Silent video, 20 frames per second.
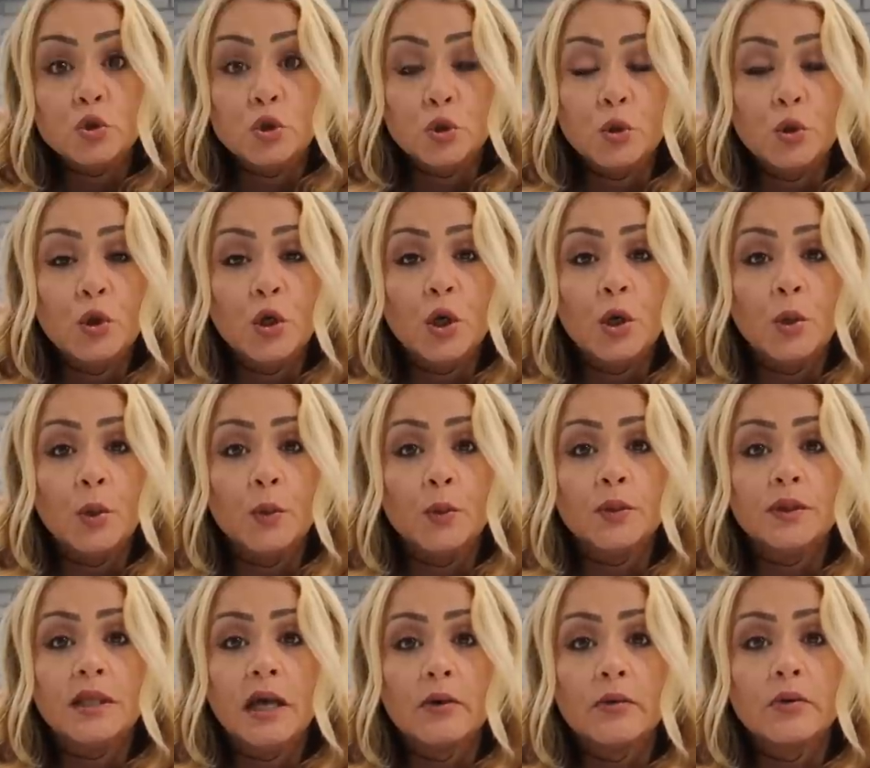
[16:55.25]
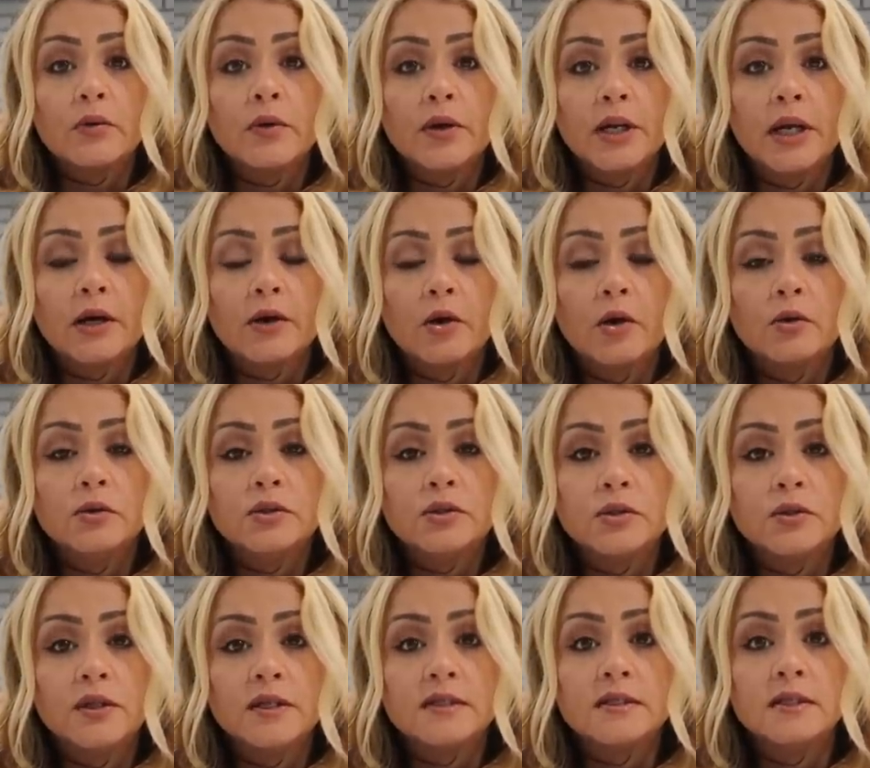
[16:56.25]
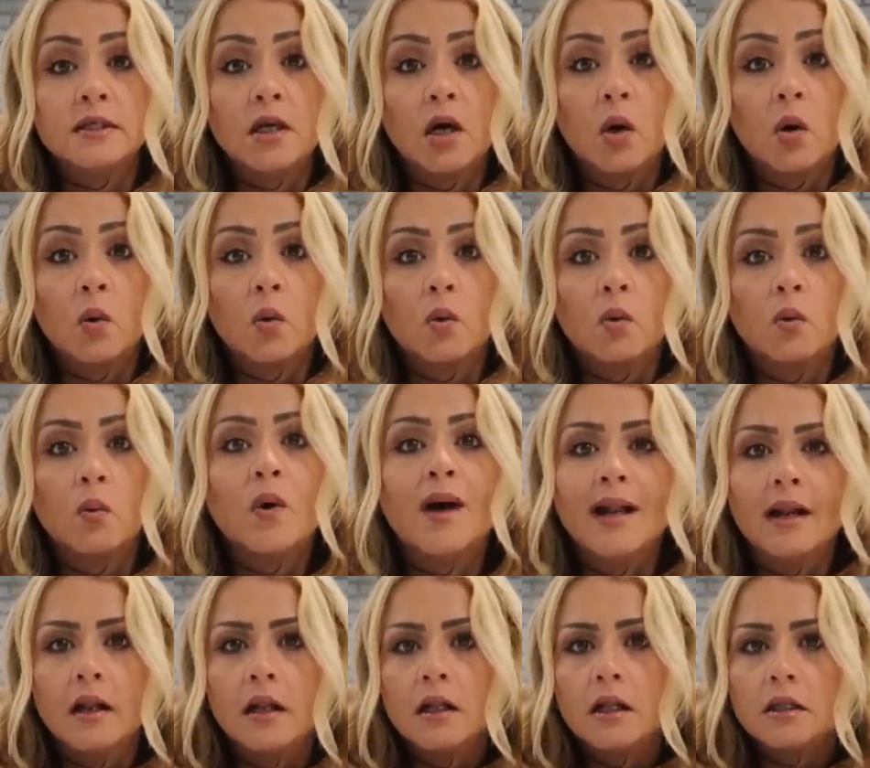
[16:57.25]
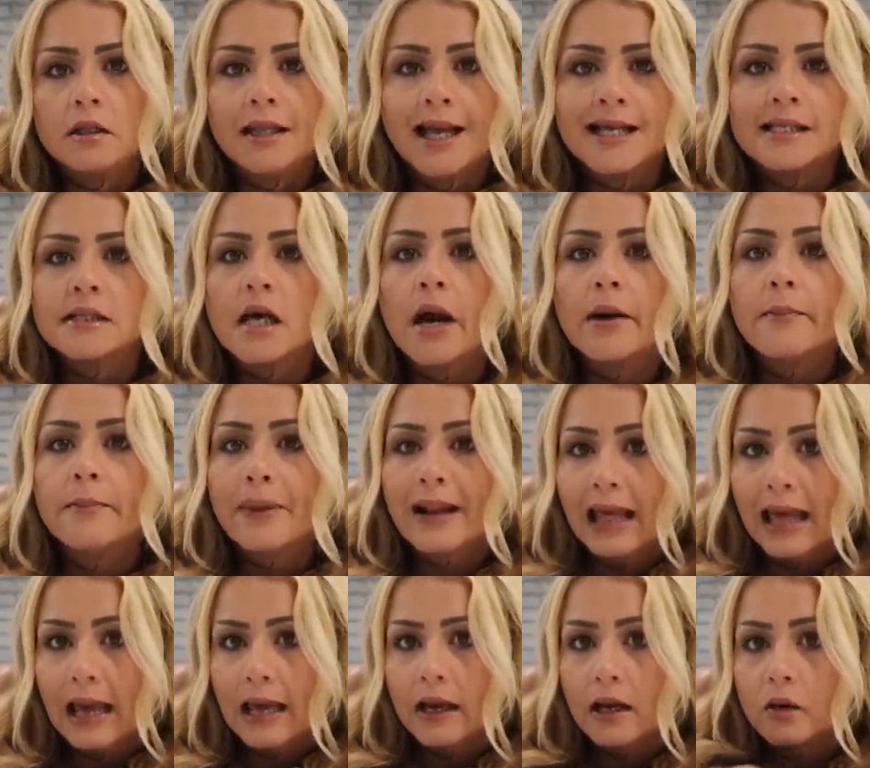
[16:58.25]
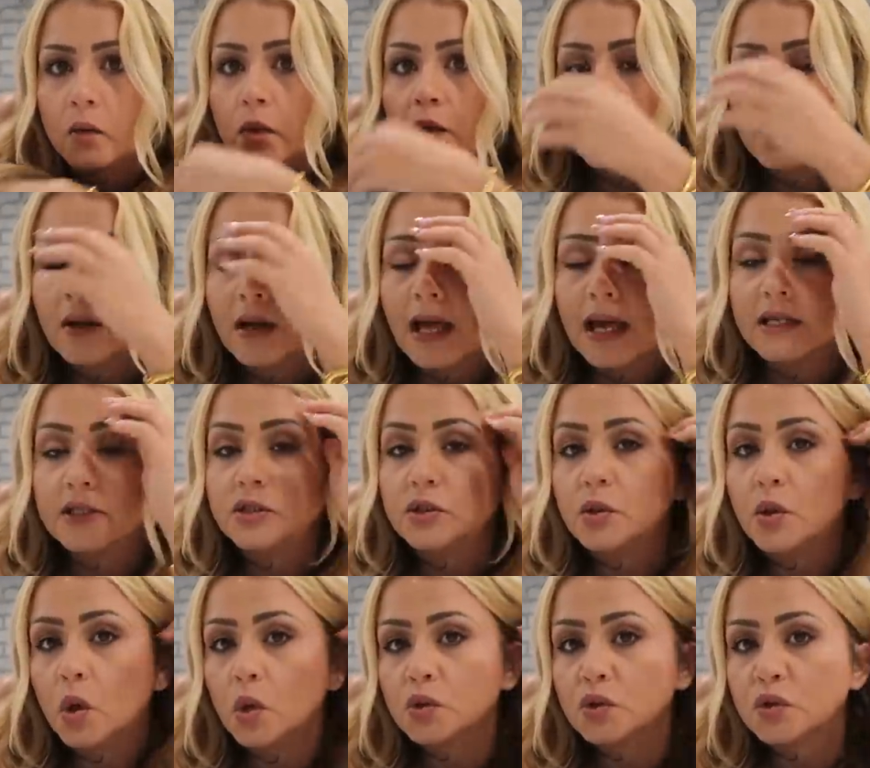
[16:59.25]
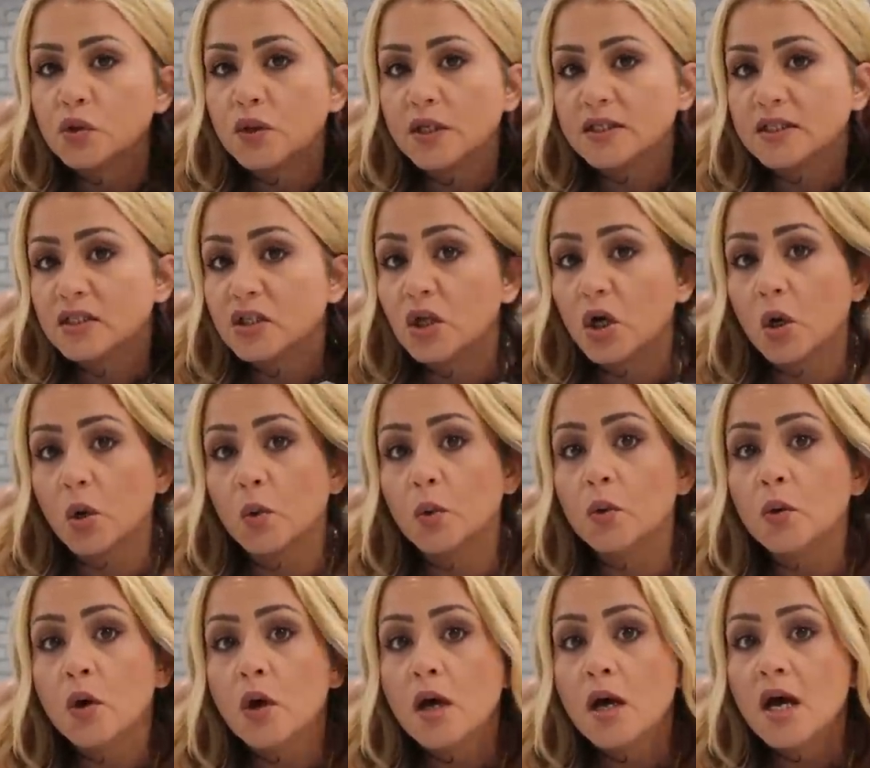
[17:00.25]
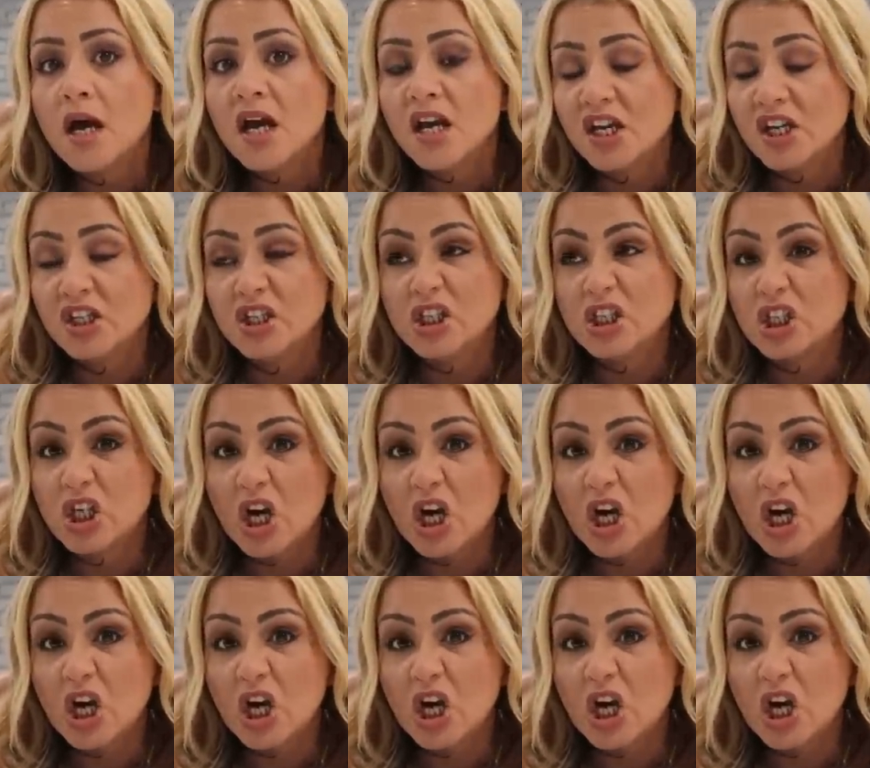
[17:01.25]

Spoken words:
You know that we're gonna go to the snow. Well, that's our plan. We would like to go to the snow in